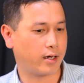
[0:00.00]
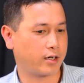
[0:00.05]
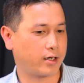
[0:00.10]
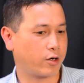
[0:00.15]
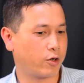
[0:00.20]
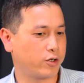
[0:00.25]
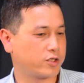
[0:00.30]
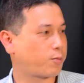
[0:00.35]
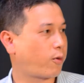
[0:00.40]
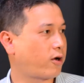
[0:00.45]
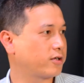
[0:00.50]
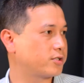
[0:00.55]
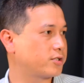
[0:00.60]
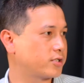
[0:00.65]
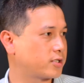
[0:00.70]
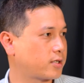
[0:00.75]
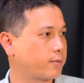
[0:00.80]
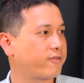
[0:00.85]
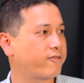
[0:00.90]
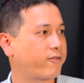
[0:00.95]
and
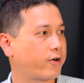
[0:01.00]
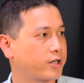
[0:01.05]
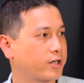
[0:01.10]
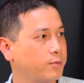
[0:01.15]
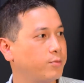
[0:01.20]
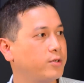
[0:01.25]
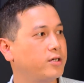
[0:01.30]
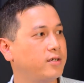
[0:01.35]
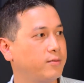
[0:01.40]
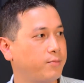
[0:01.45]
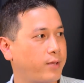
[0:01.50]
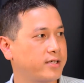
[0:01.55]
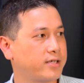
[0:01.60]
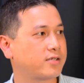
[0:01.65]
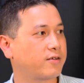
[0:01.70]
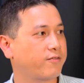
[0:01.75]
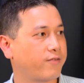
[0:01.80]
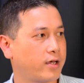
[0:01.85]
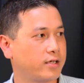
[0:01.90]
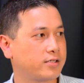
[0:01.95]
co-sponsors some of our
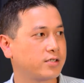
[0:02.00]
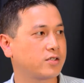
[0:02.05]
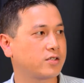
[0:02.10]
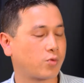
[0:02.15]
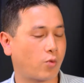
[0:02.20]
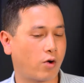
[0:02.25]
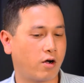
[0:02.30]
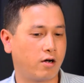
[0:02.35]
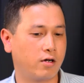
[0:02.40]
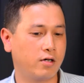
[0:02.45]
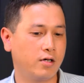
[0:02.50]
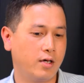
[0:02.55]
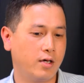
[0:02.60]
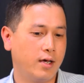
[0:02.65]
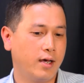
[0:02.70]
community-based events as well.